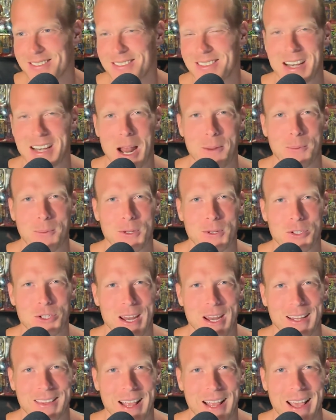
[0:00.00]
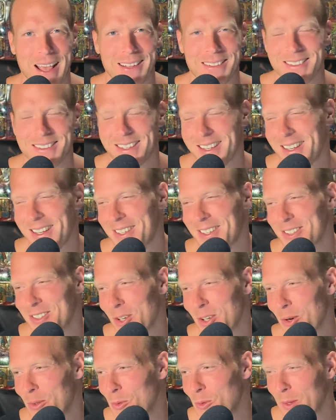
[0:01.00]
And I appreciate that.
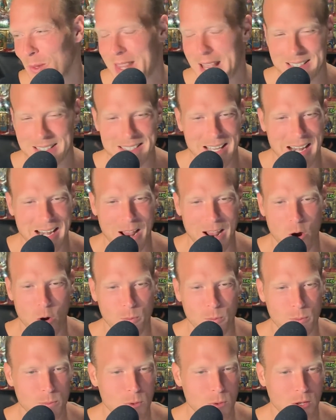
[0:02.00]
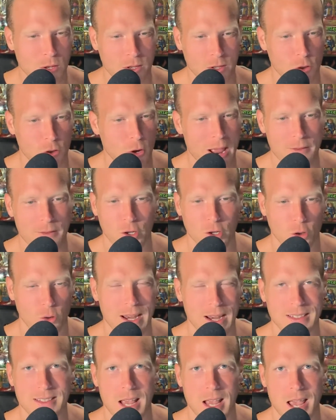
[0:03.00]
So with that said, I hope you're having a
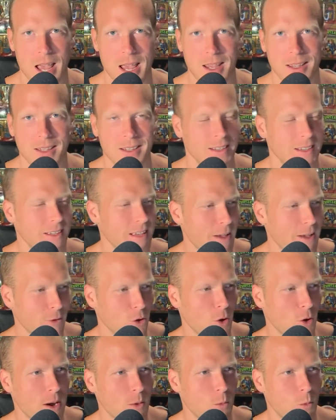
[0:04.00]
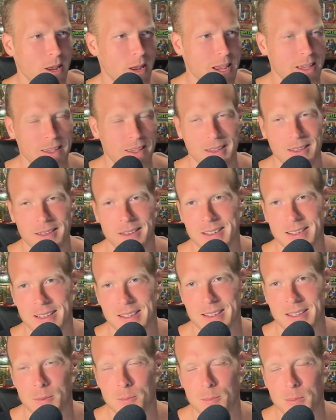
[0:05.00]
great day. Have a great week.
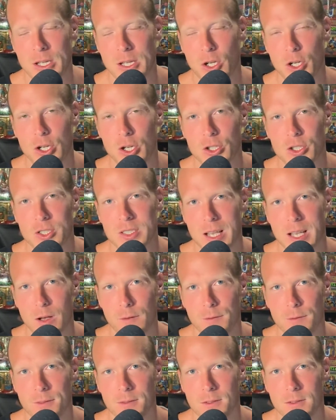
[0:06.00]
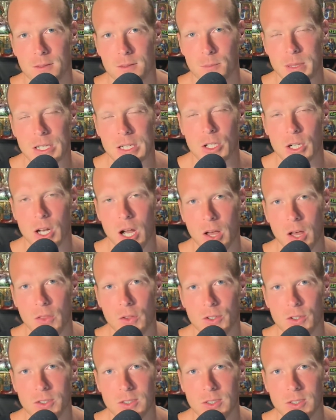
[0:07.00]
Be good to yourself. Be good to
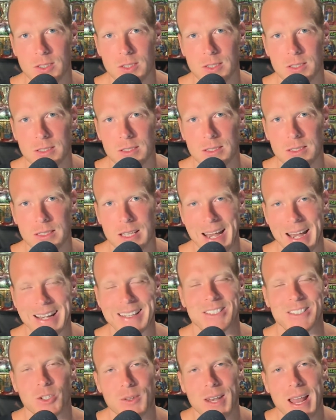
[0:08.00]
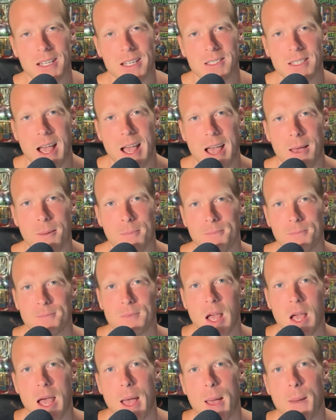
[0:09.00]
others. And until next time,
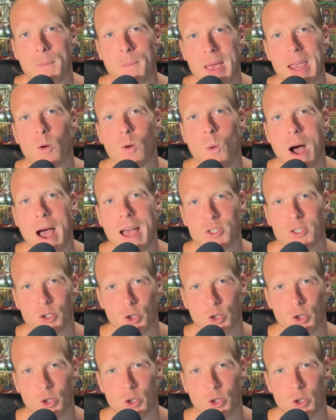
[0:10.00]
make wise